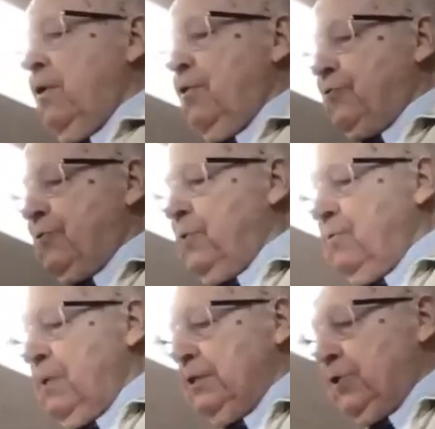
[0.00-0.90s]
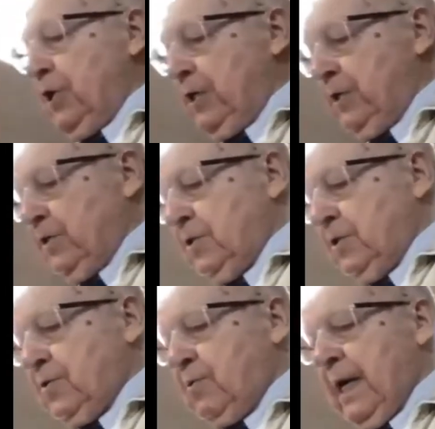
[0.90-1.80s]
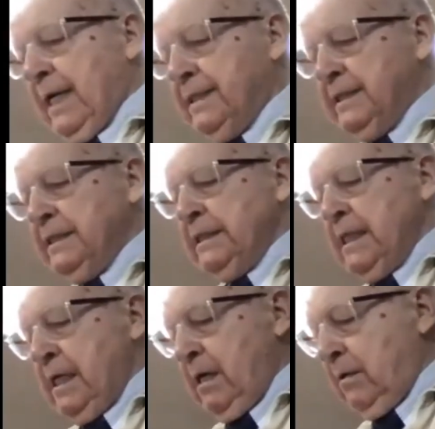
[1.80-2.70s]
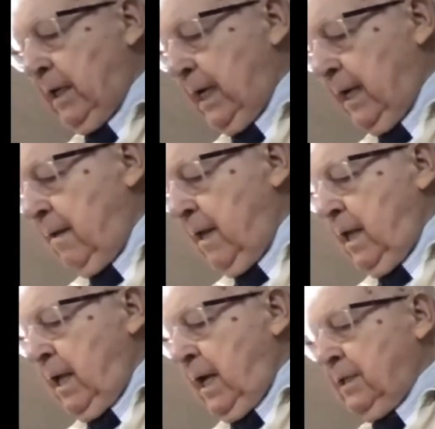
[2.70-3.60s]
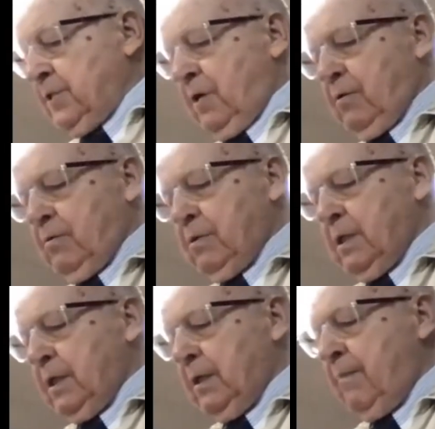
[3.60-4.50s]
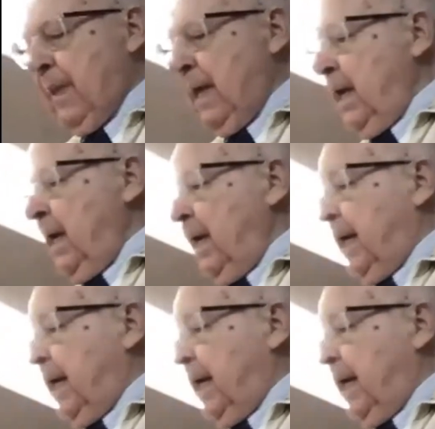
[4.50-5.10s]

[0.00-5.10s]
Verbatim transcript: through Jesus Christ. Okay, and so he